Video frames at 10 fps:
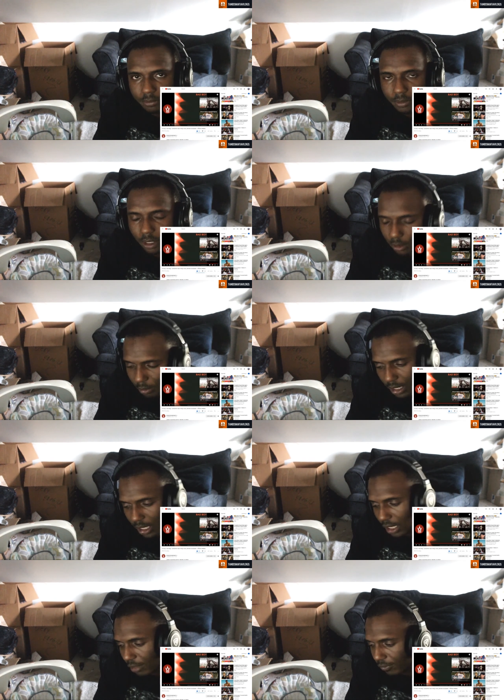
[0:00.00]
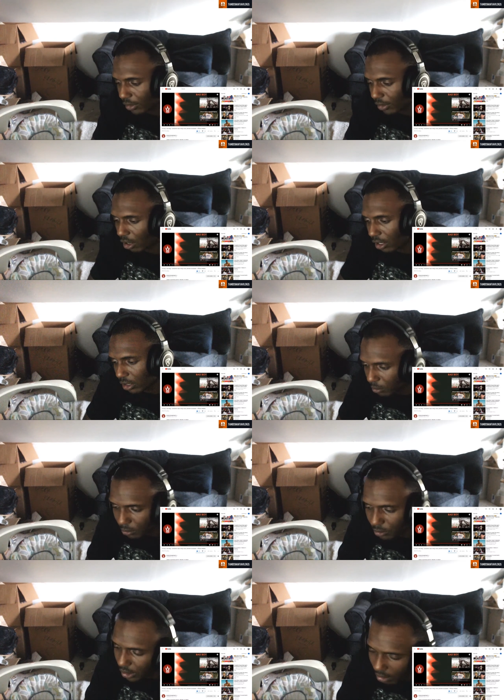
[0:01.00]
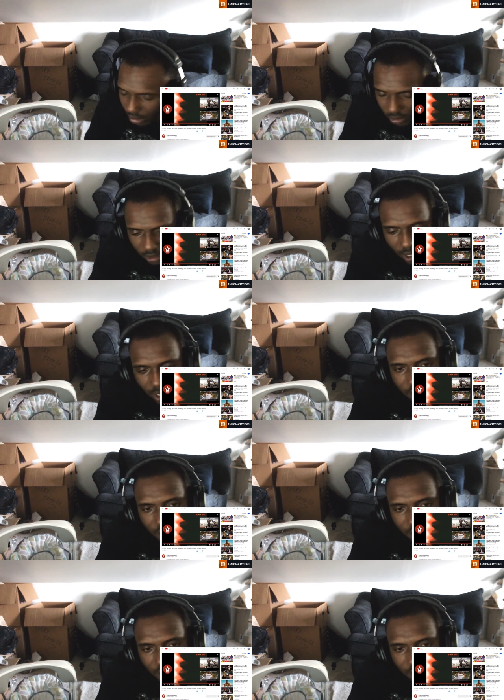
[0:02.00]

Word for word: I mean, I ain't finna argue. You can't argue that.